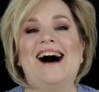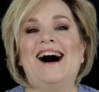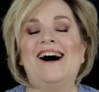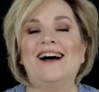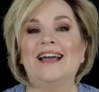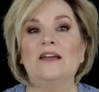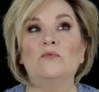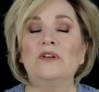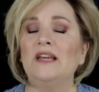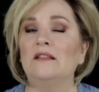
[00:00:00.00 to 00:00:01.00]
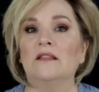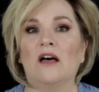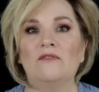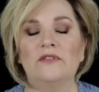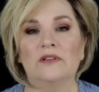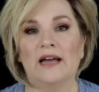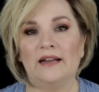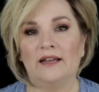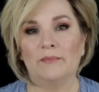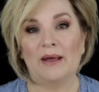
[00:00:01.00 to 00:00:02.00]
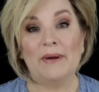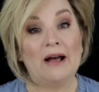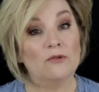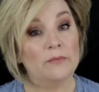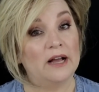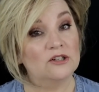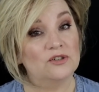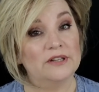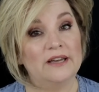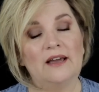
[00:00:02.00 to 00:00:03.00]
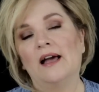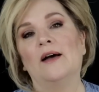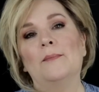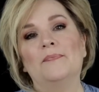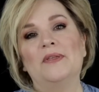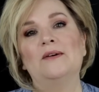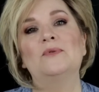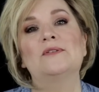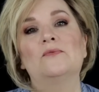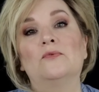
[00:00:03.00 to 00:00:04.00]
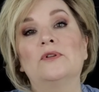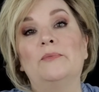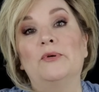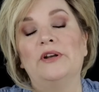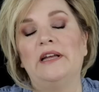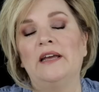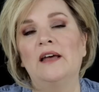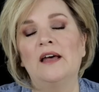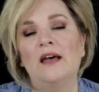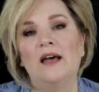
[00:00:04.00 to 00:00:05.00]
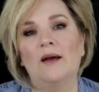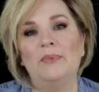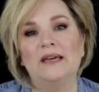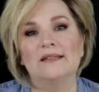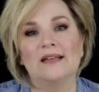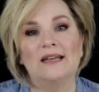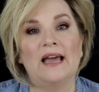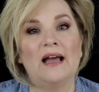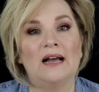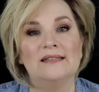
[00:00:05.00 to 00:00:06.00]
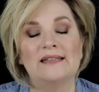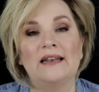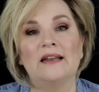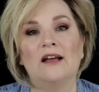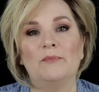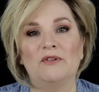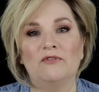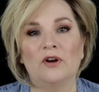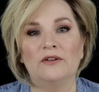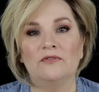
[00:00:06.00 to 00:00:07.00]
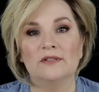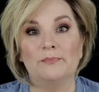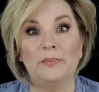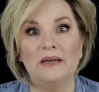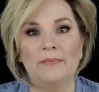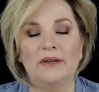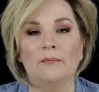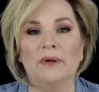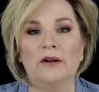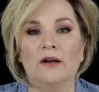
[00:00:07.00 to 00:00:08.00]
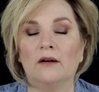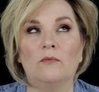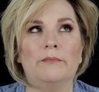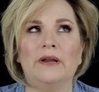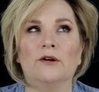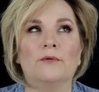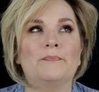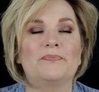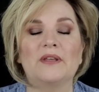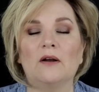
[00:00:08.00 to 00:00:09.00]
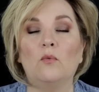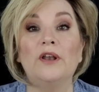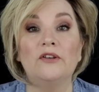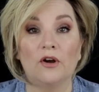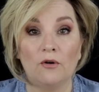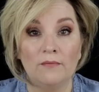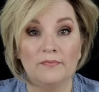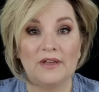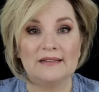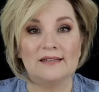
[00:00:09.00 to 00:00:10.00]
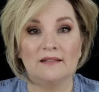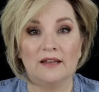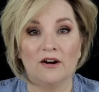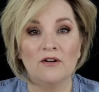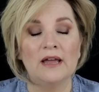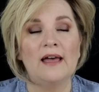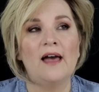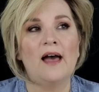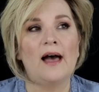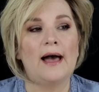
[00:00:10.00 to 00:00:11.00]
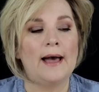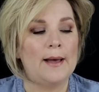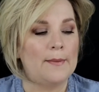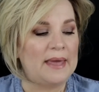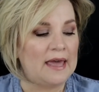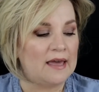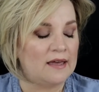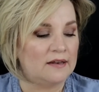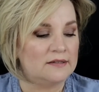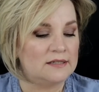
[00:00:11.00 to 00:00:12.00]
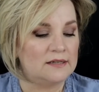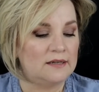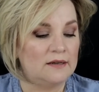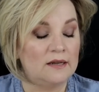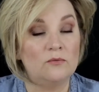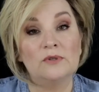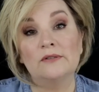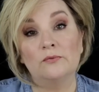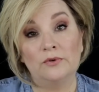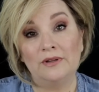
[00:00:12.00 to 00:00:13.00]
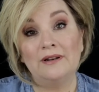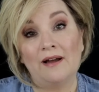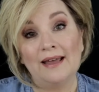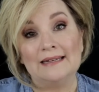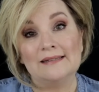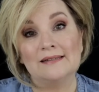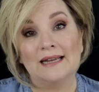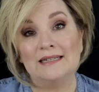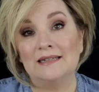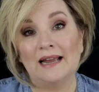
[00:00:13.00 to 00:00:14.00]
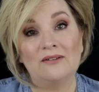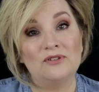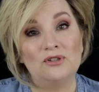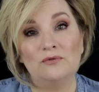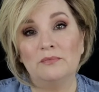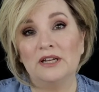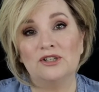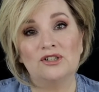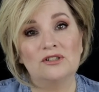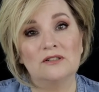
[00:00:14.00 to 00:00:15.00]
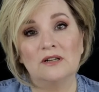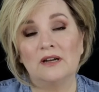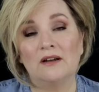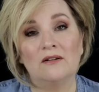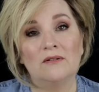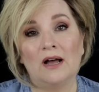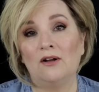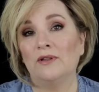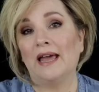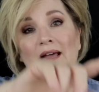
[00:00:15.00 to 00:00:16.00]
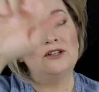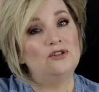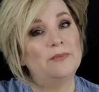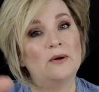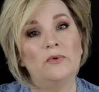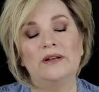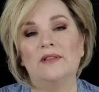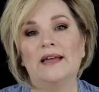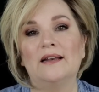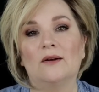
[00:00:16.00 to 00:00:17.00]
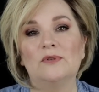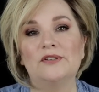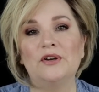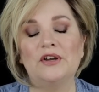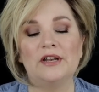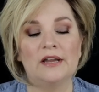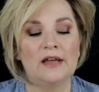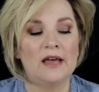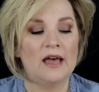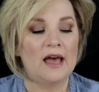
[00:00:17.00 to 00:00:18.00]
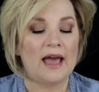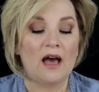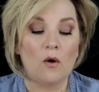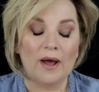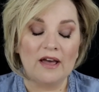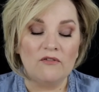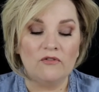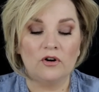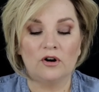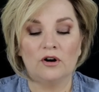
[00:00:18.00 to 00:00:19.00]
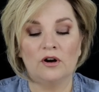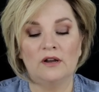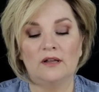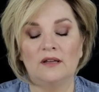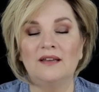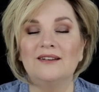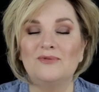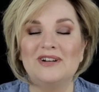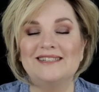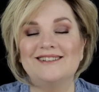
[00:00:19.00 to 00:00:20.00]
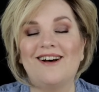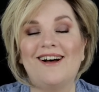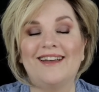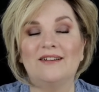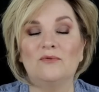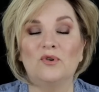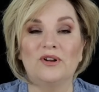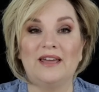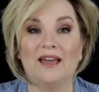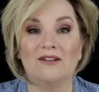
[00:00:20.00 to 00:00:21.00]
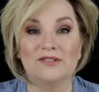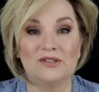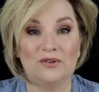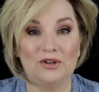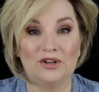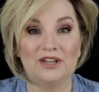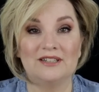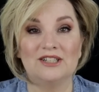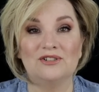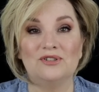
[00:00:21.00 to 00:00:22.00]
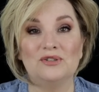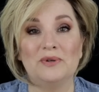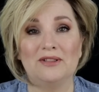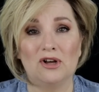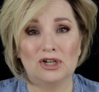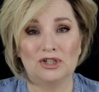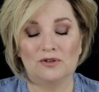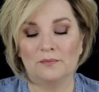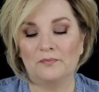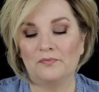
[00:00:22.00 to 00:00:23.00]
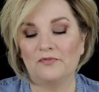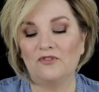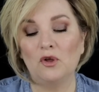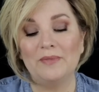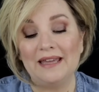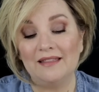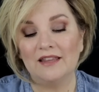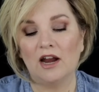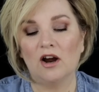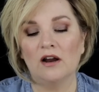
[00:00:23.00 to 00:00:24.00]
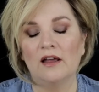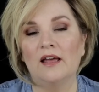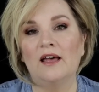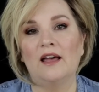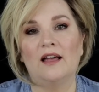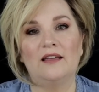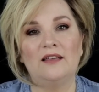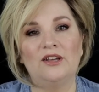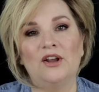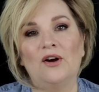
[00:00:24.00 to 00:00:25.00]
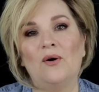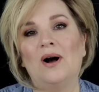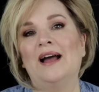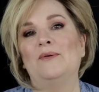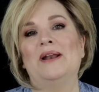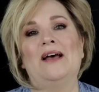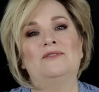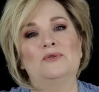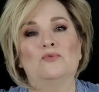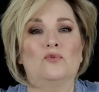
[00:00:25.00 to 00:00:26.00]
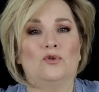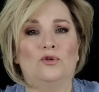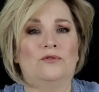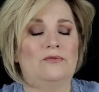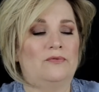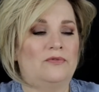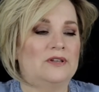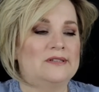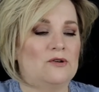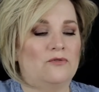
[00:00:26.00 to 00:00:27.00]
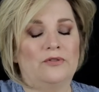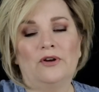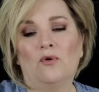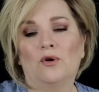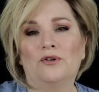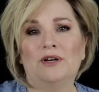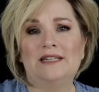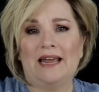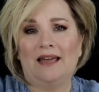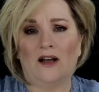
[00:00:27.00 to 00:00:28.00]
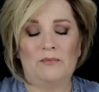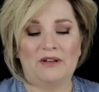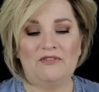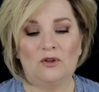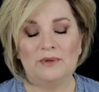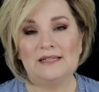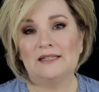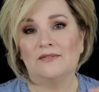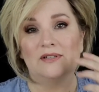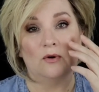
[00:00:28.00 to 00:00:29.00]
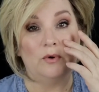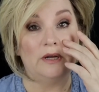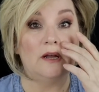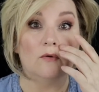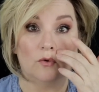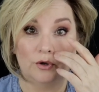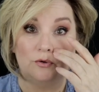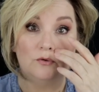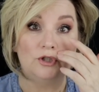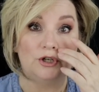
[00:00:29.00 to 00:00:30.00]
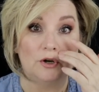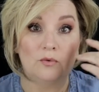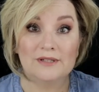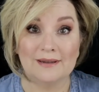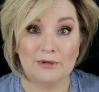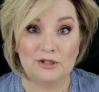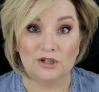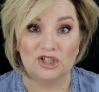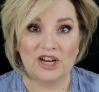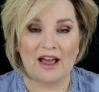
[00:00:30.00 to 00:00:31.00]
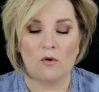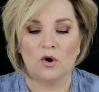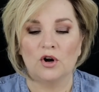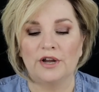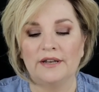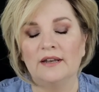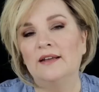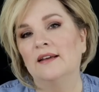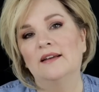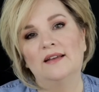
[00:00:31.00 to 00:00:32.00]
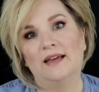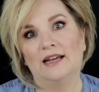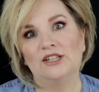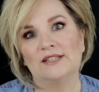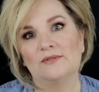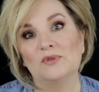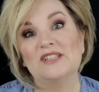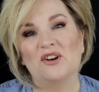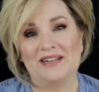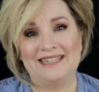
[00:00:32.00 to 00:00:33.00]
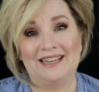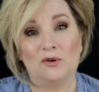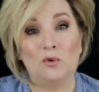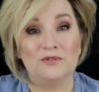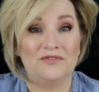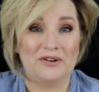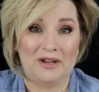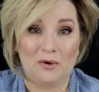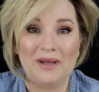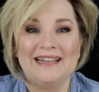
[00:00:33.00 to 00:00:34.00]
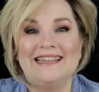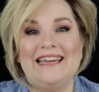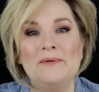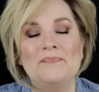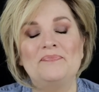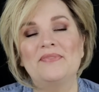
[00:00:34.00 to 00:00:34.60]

I really love the lighting in my bathroom actually um, it was really pretty because I, I set it up in front of this big, big mirror, uh, mirror uh, window that's in there. Um, and it, it, was really nice. I didn't have to do much. Uh, I had to do my ring light and I was good. However, it was not working out so good to do any long-term filming in there. You know, I would have to roll this over in the corner and take out my filming stuff so it wouldn't get ruined, you know, when somebody took a shower and yeah, I just was starting to get old very quickly.